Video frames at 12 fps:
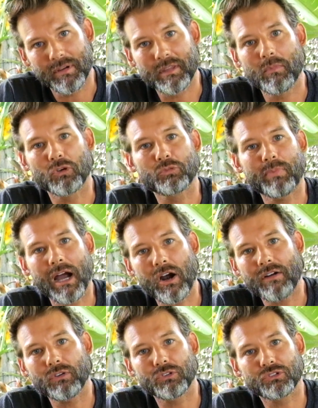but the most
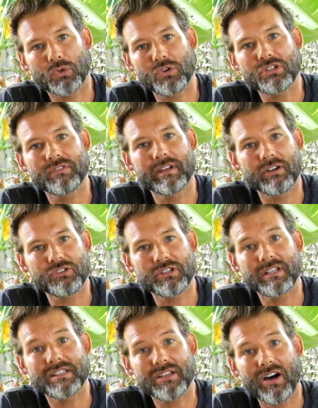powerful source of energy
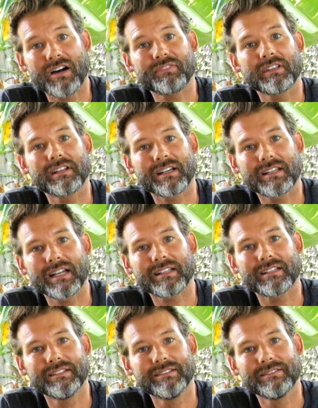is often neglected